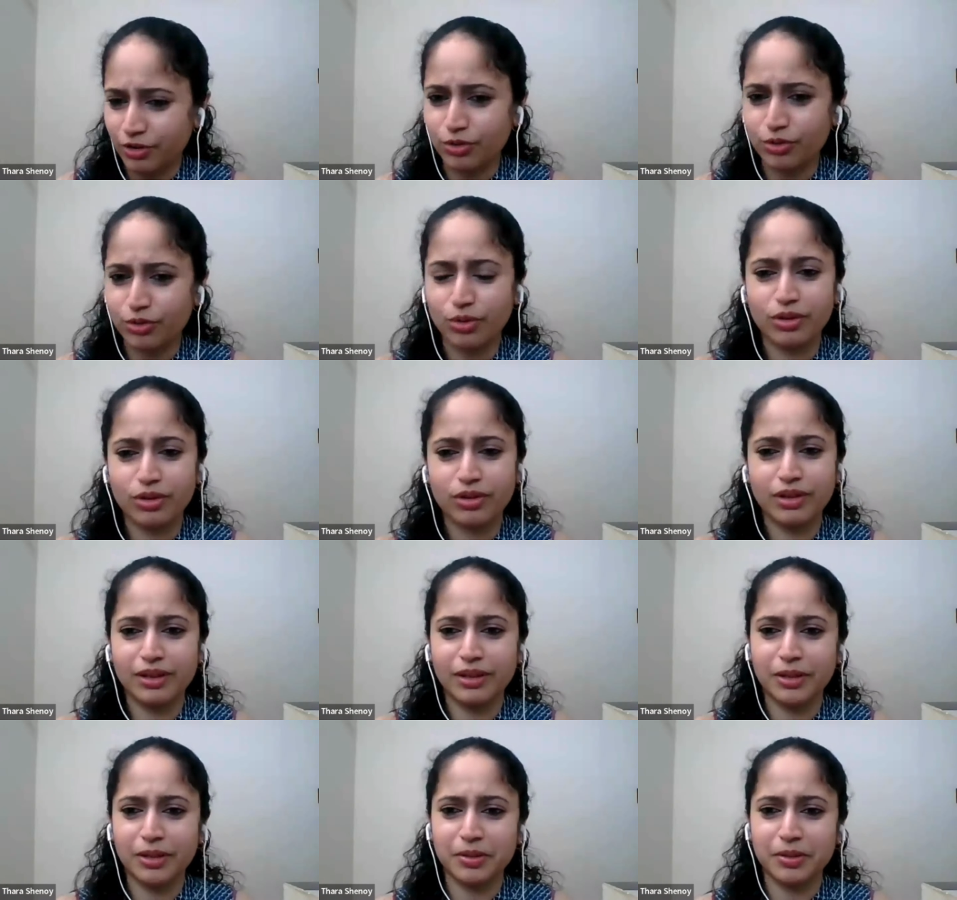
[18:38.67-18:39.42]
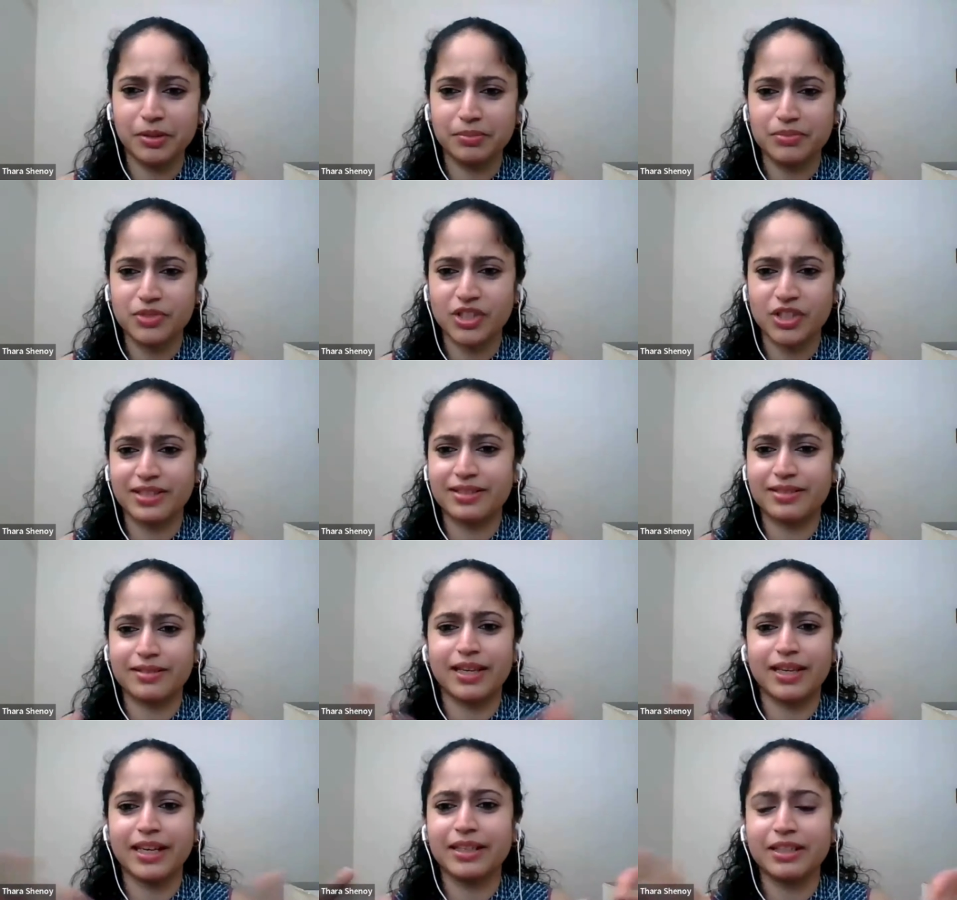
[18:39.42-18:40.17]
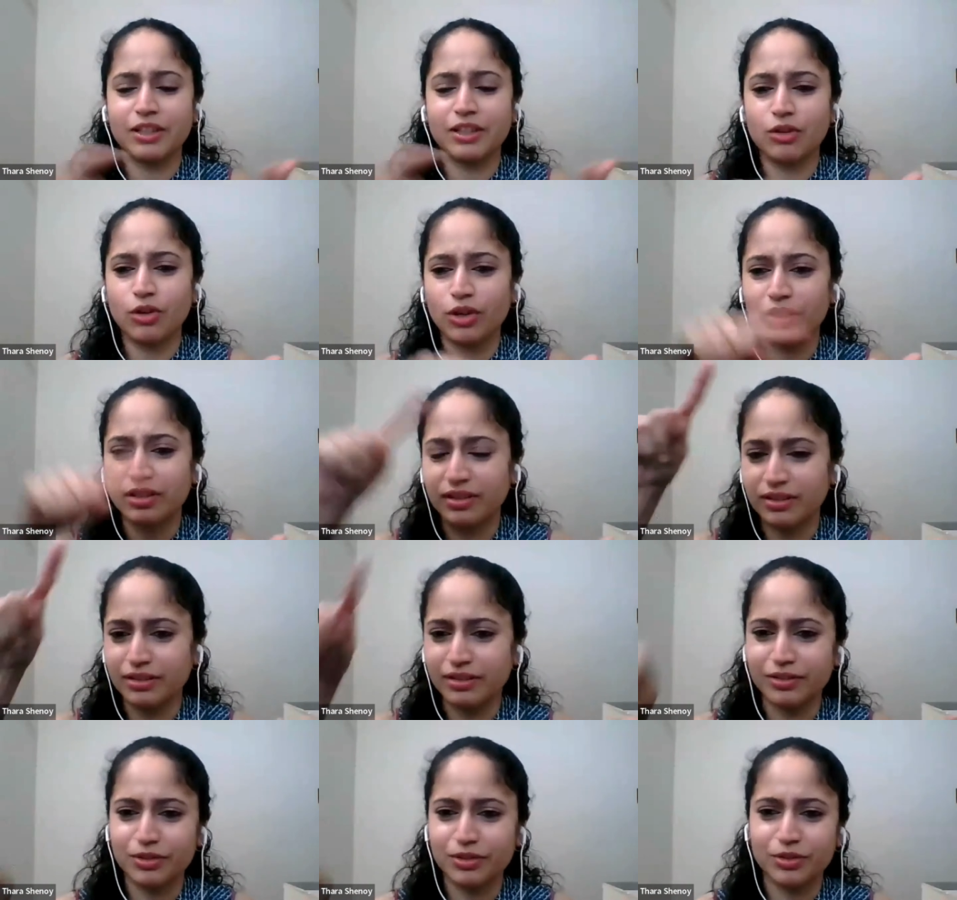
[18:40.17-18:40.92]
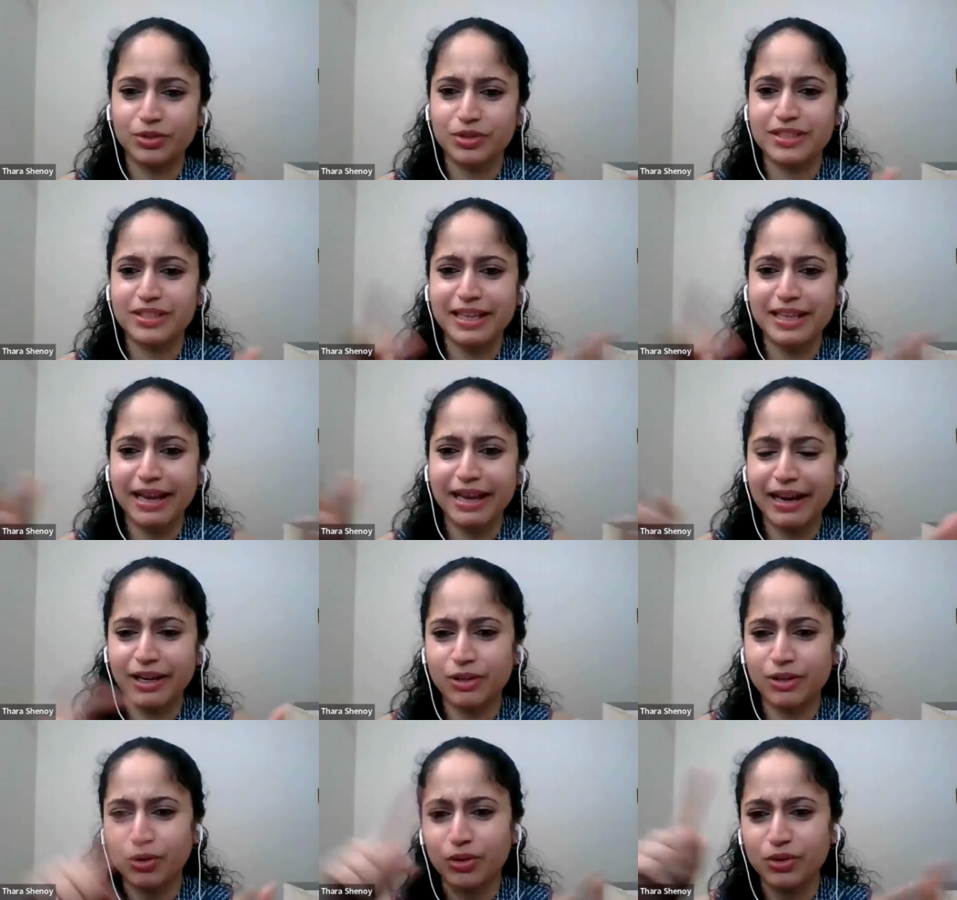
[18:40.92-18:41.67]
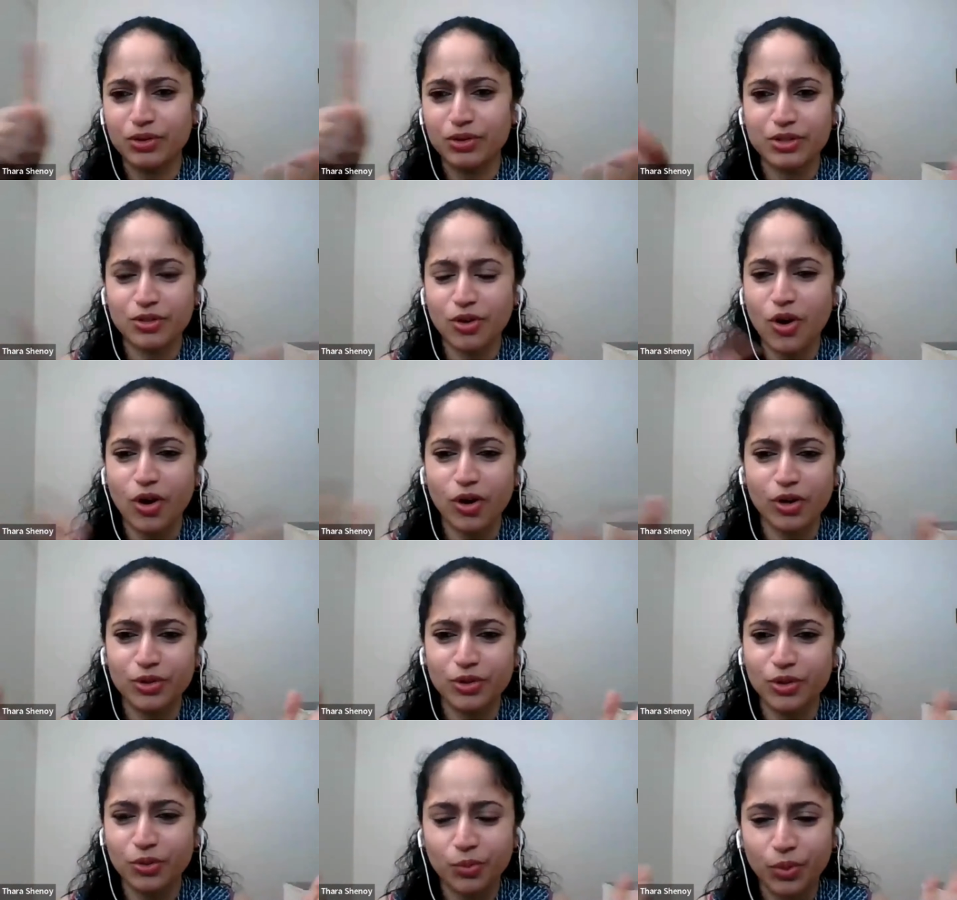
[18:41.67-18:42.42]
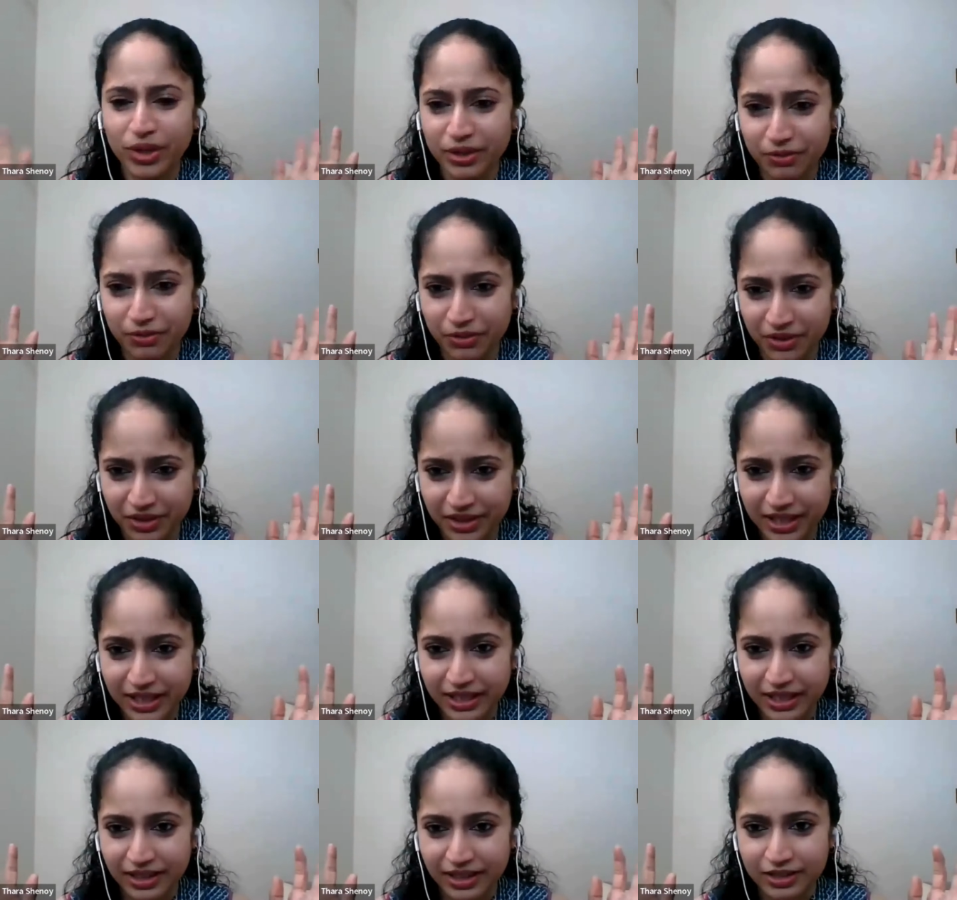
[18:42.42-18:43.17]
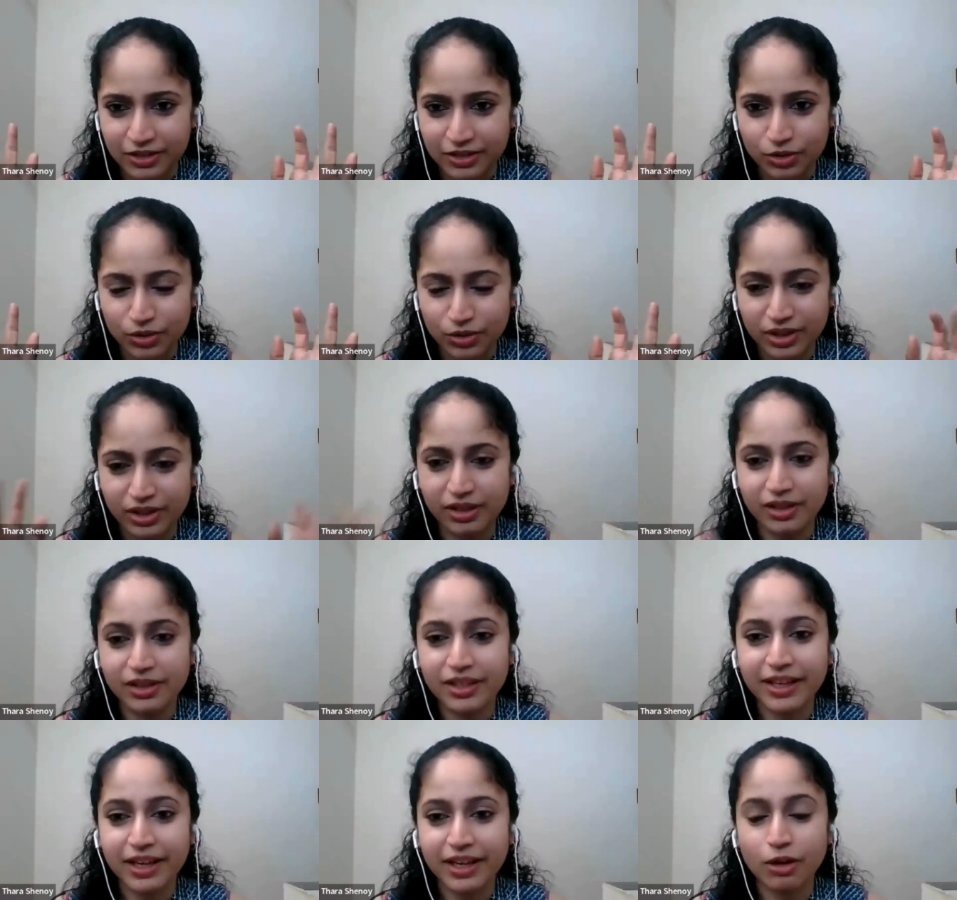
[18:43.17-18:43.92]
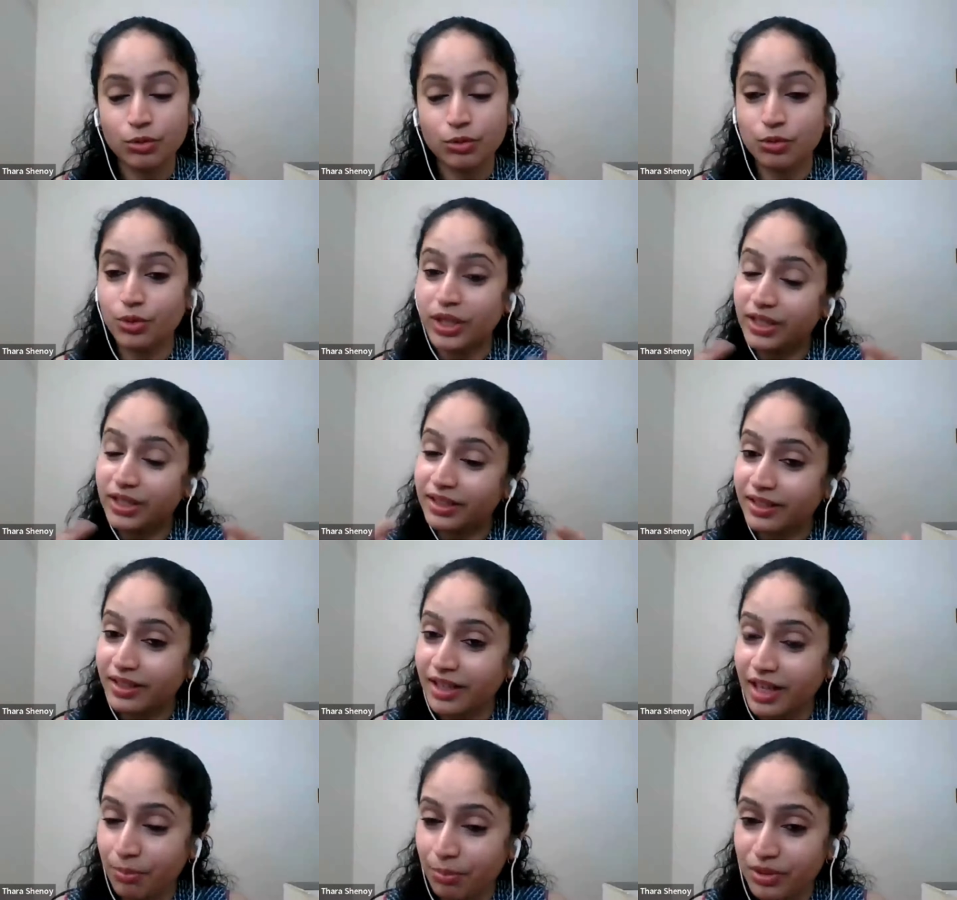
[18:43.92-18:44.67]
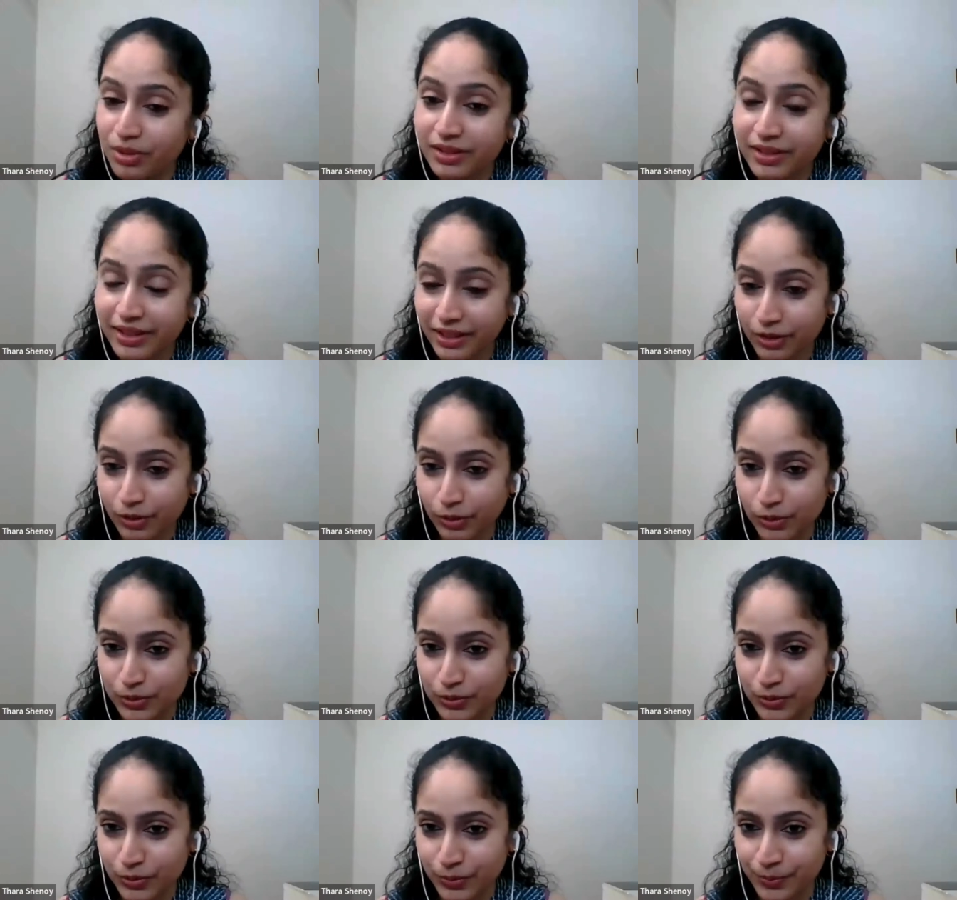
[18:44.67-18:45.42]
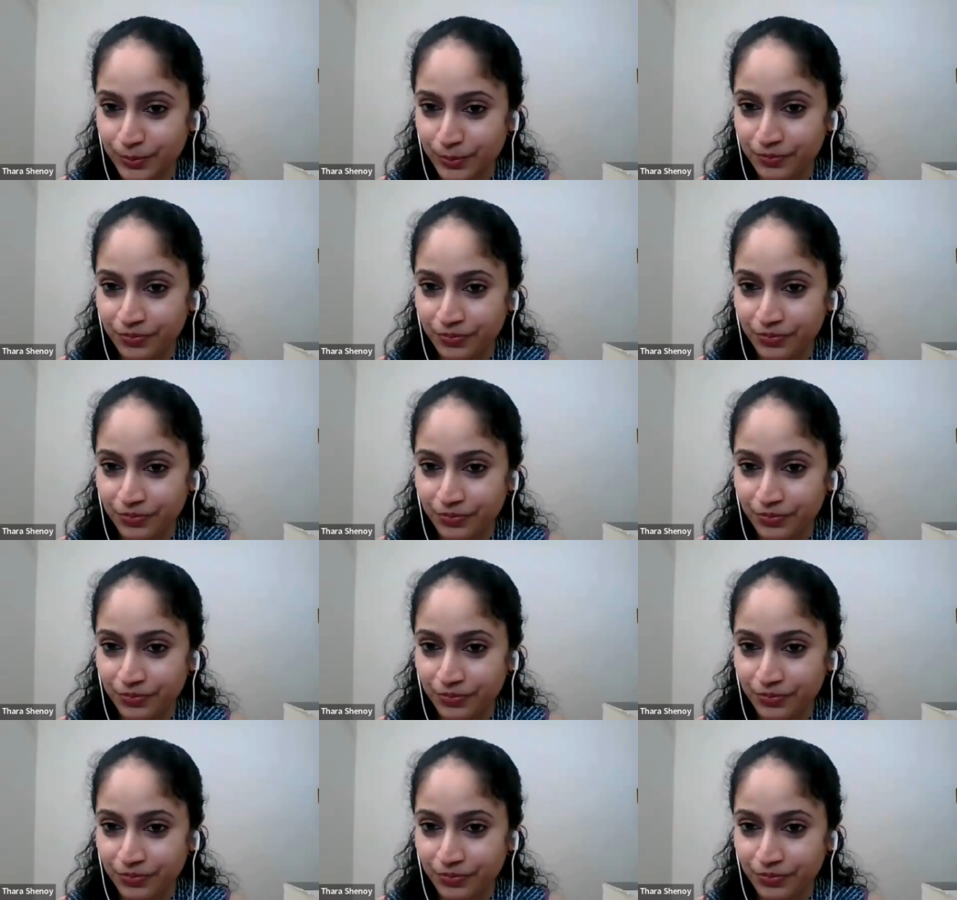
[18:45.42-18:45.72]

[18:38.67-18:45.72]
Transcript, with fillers: you know, just writing on, you know, sand or salt or whatever. So learning how to write can happen there also.